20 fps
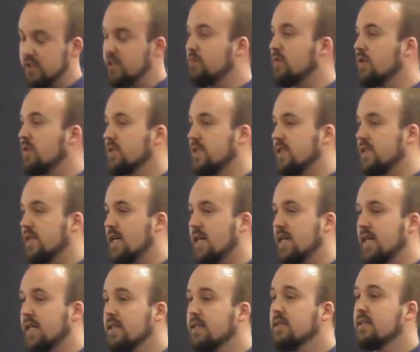do most of the
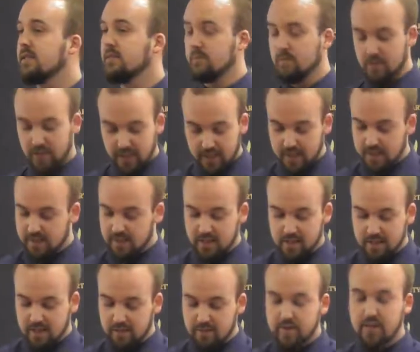talking. They're going to
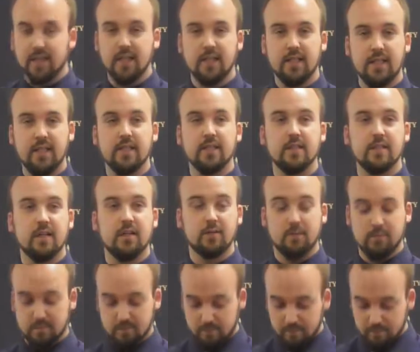tell you everything you need to know.